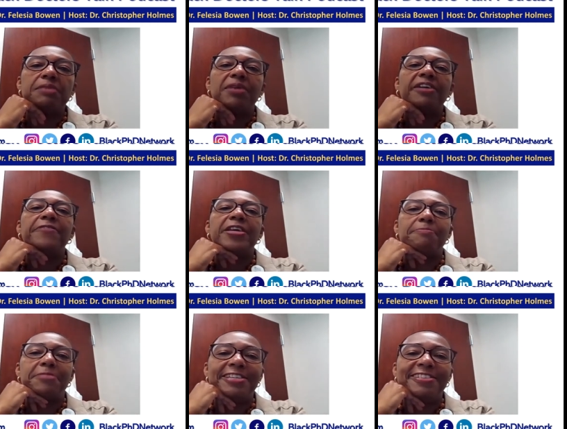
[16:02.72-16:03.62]
me and my
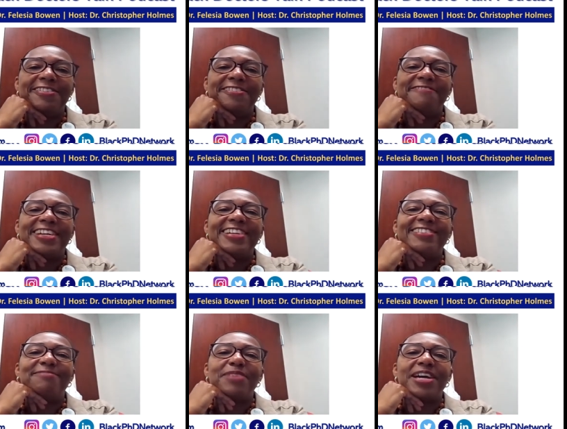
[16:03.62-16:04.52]
family, mm-hmm.
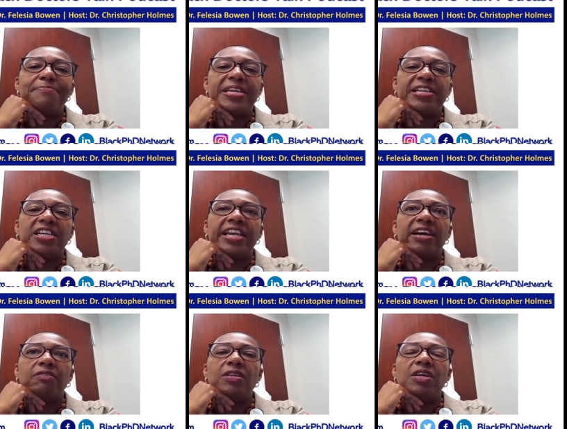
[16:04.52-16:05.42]
right? My bank
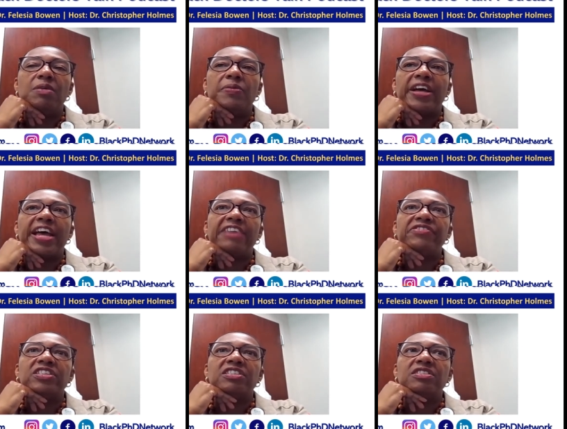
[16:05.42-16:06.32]
account, but I
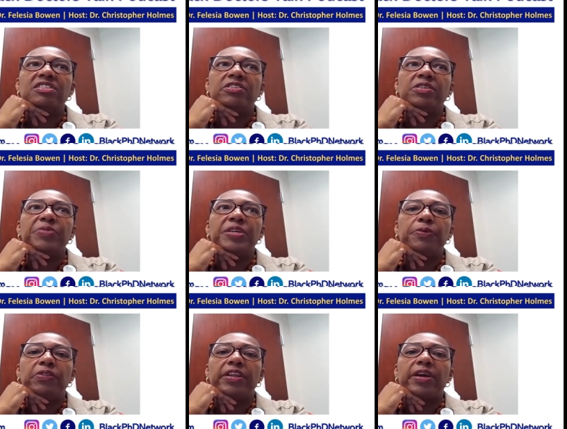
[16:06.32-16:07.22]
have to consider the
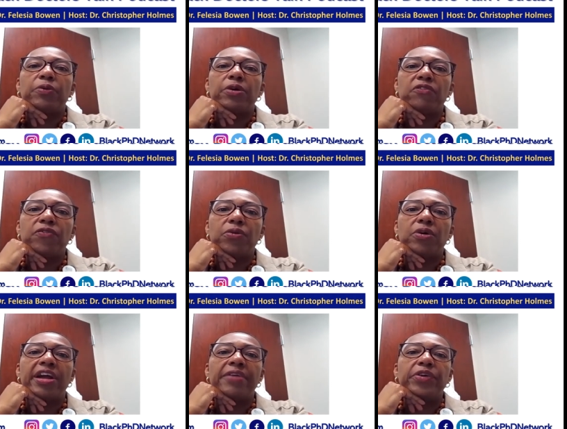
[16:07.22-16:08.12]
people that I work
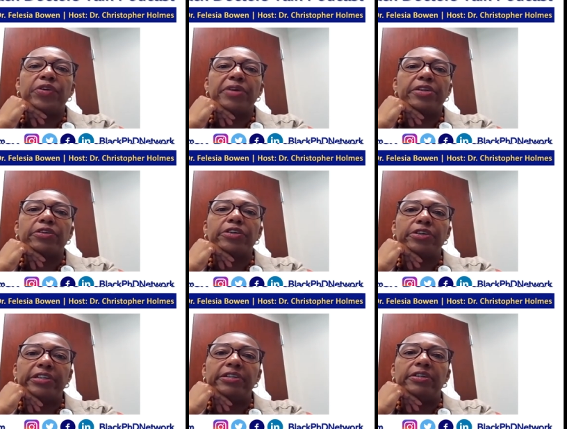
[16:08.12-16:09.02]
for and the greater
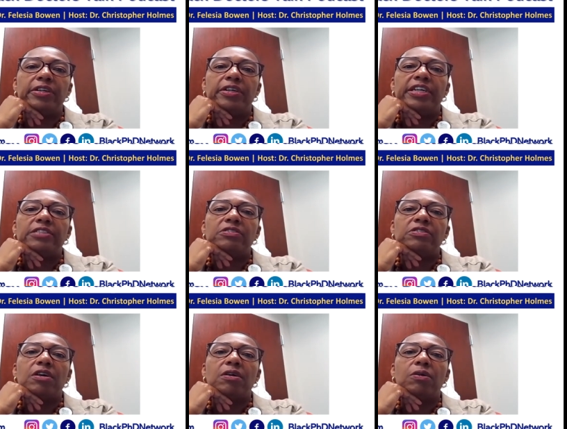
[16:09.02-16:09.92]
good. Yeah. And
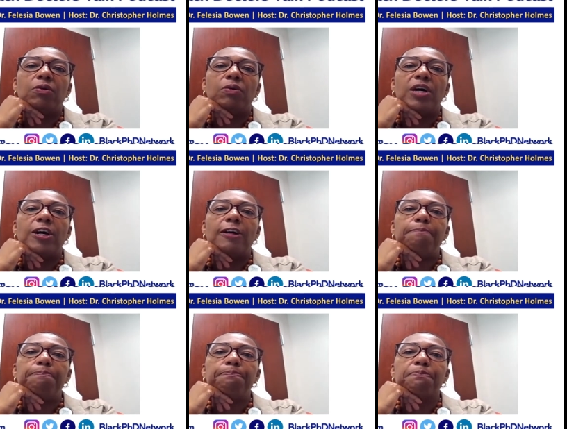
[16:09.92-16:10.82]
so,
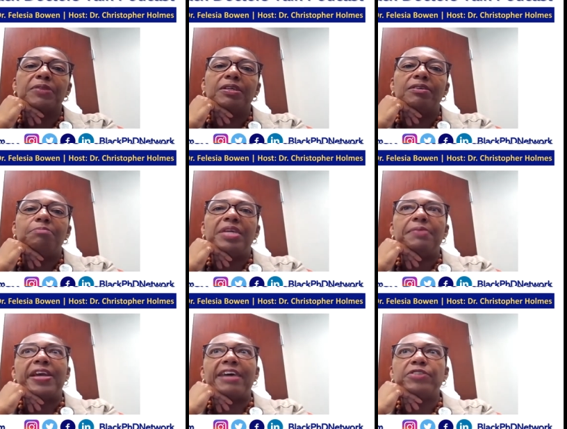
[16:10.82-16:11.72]
um,
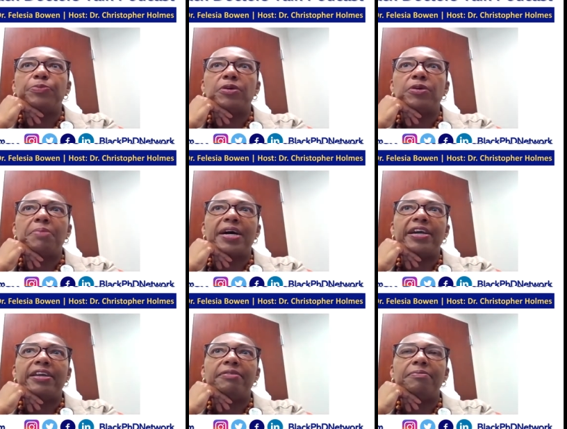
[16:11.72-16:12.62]
maybe I have to put
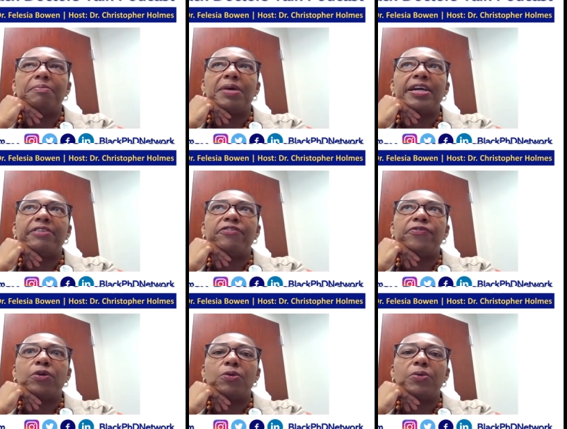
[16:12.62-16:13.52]
my my
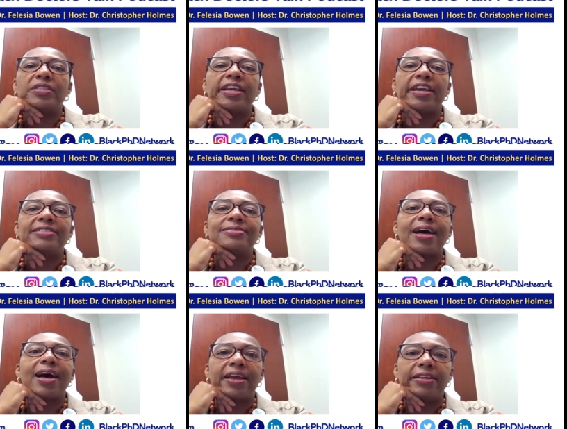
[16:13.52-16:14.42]
401k
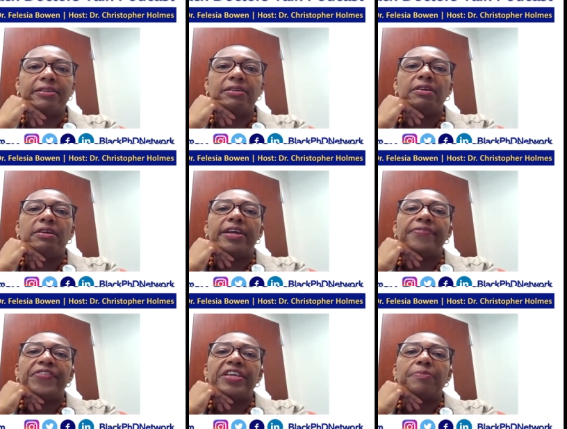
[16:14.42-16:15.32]
aside
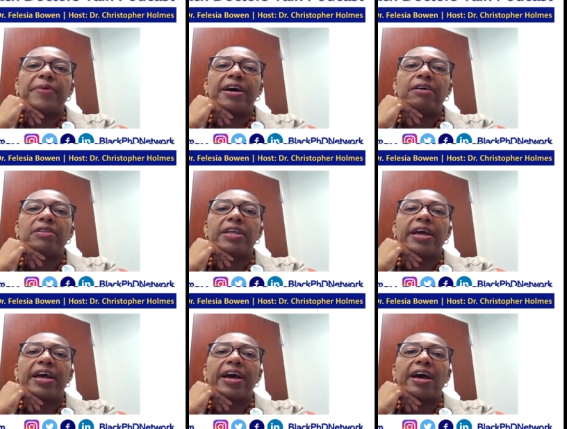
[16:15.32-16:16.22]
and think about
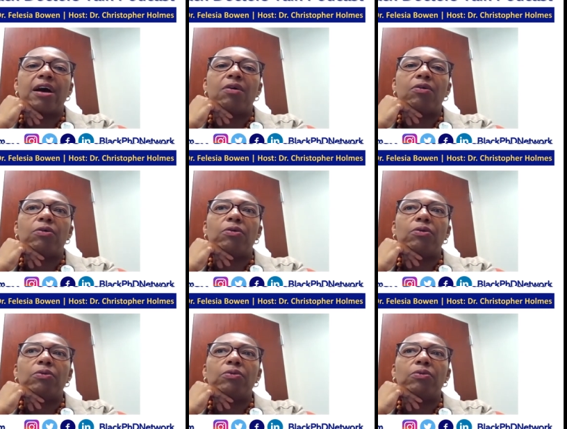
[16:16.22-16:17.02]
how